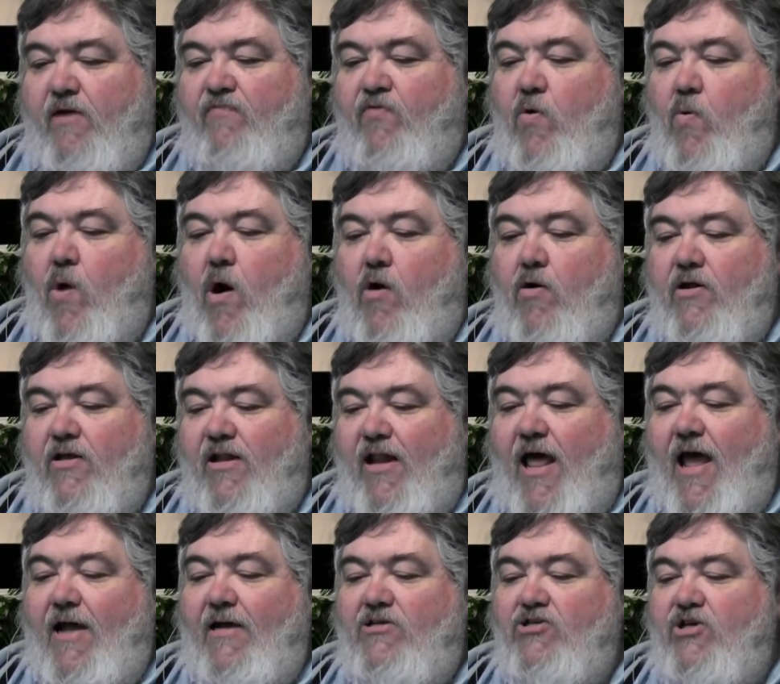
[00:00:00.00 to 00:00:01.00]
But if we walk
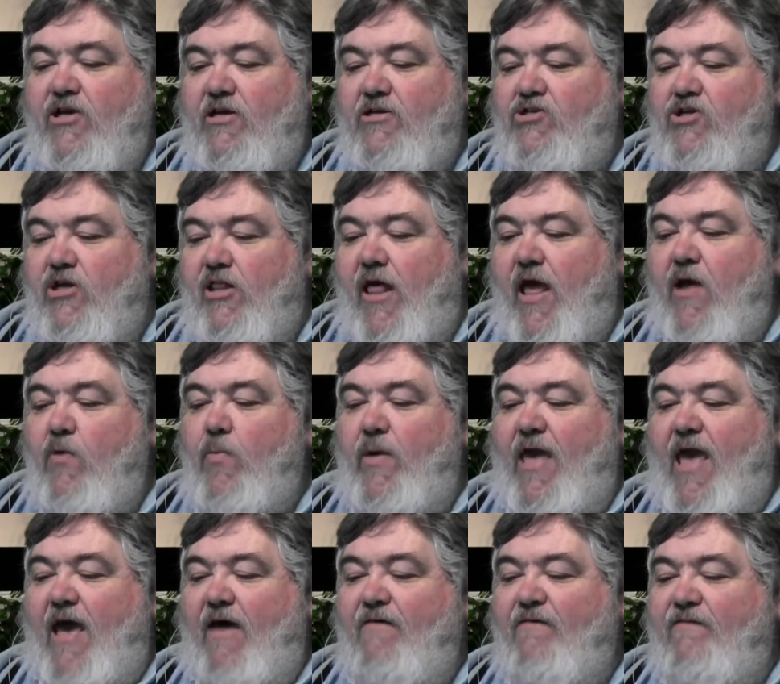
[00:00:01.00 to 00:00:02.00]
in the light as he is in the
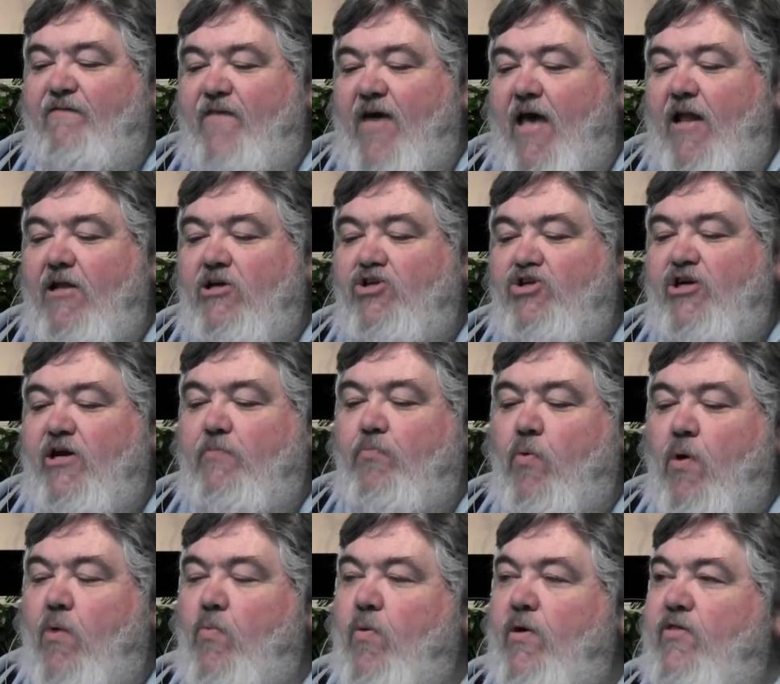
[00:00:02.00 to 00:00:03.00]
light, we have
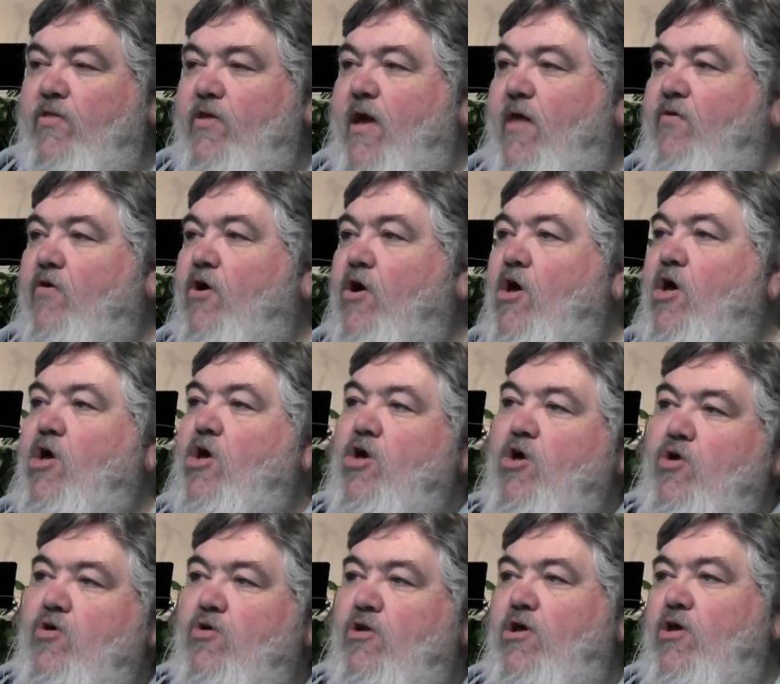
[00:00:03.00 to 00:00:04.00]
fellowship one with another.
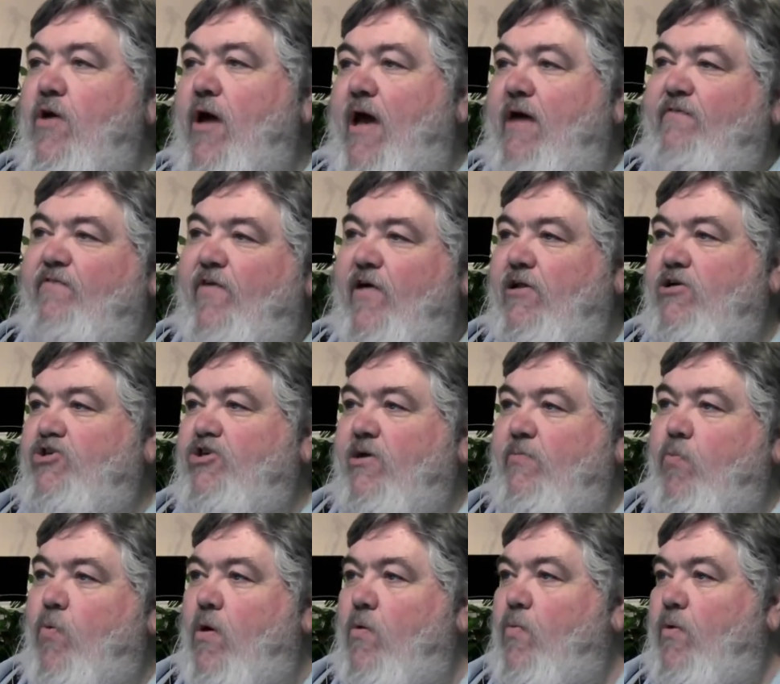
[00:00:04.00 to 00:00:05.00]
Who do you have
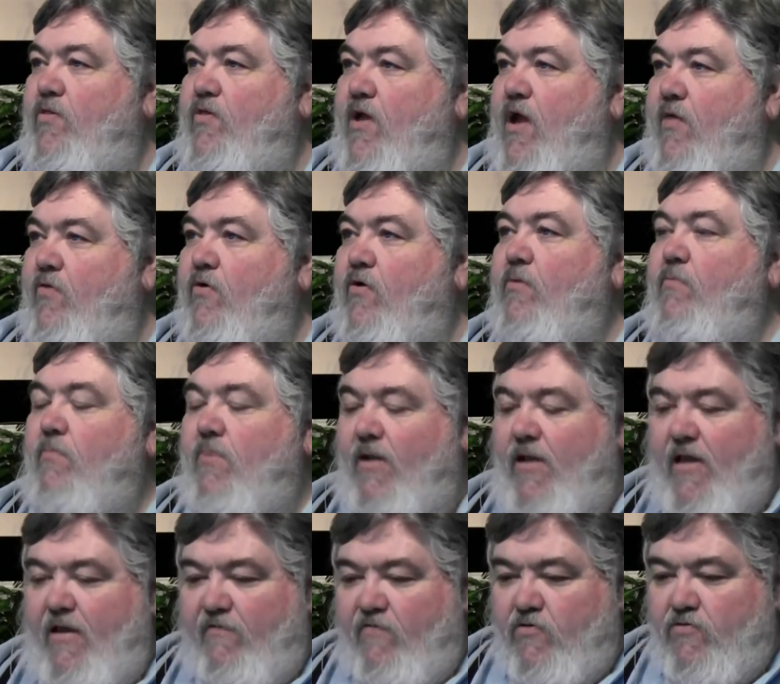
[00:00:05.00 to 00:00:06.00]
fellowship one with another?
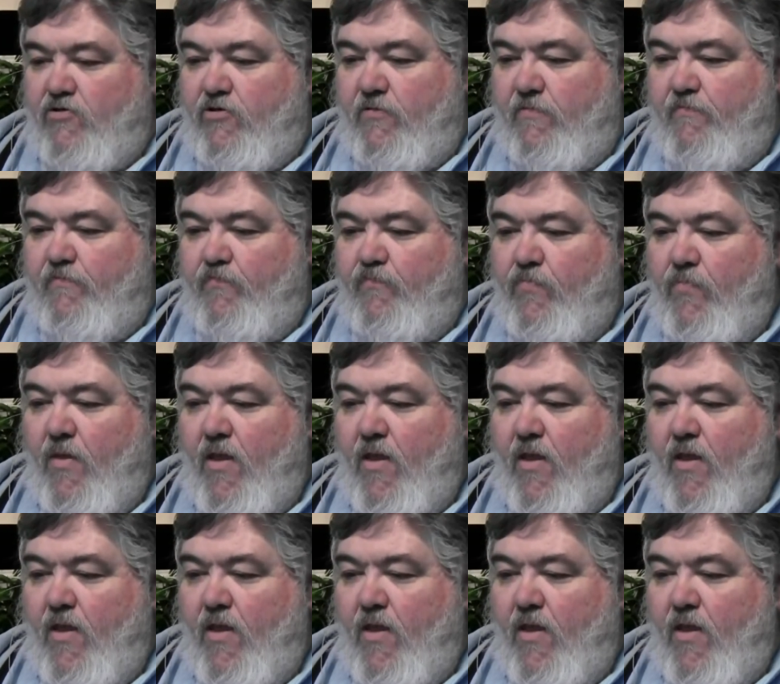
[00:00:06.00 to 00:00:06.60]
Believers.